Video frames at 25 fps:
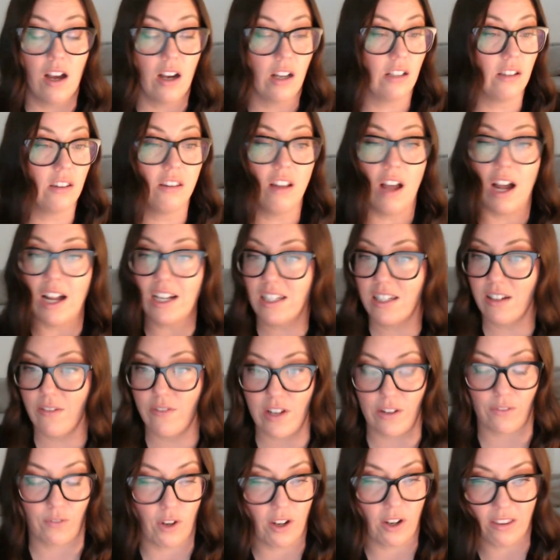lots of
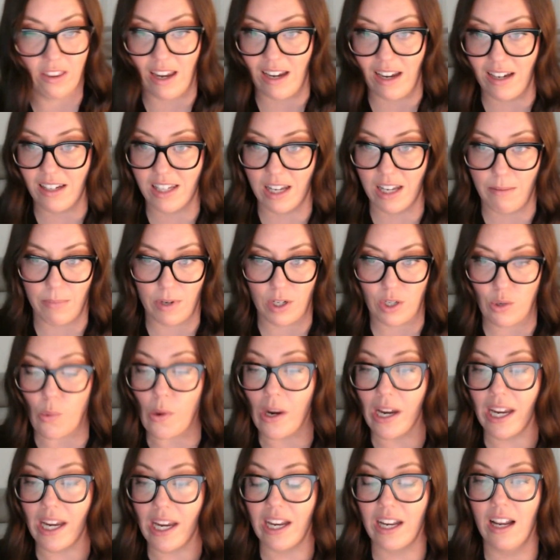different things in
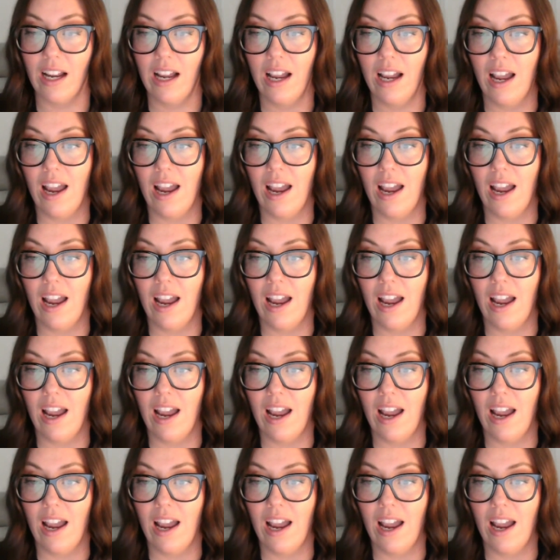between.